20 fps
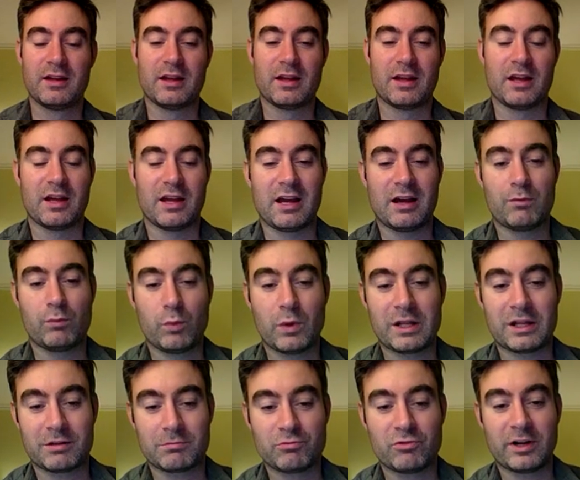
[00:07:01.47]
and when
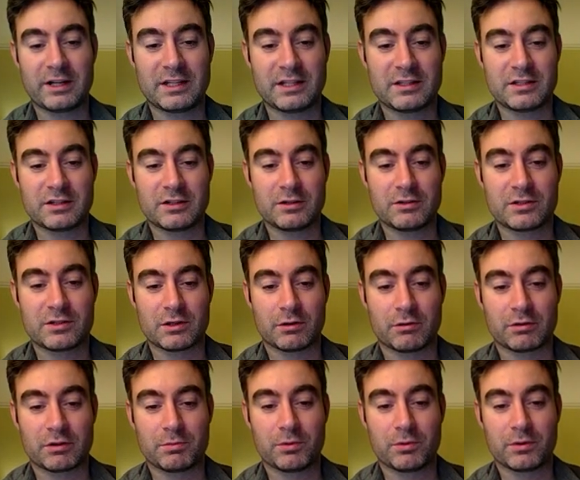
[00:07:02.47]
I'm ready to do so, I'm
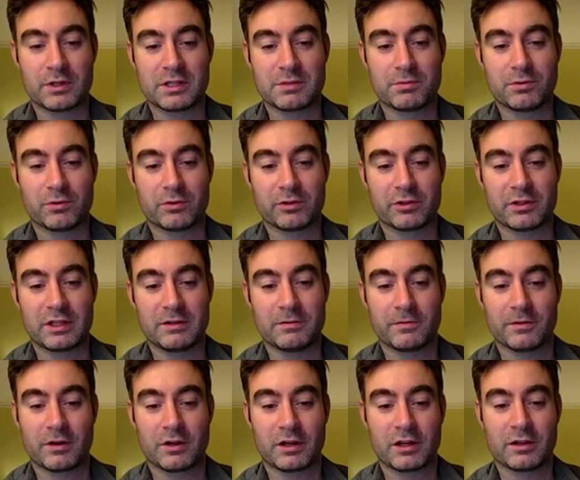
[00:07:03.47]
going to put this pawn on e5,
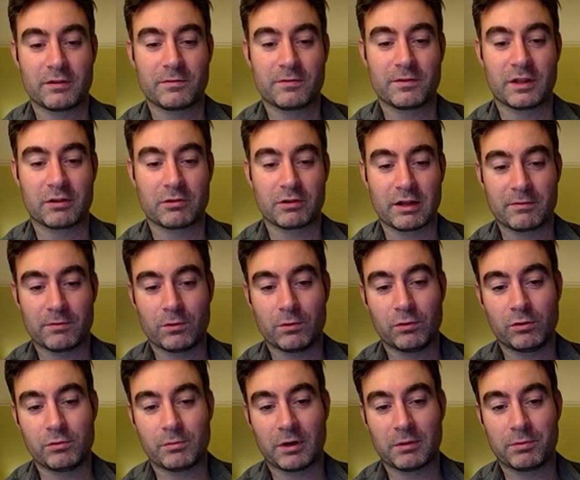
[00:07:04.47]
and I'm going to have
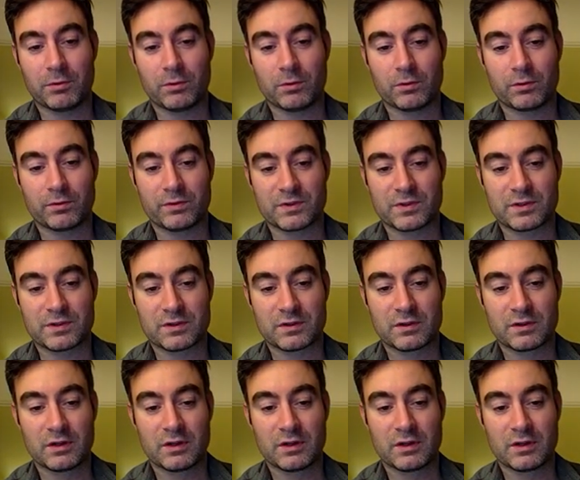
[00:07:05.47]
all my pawns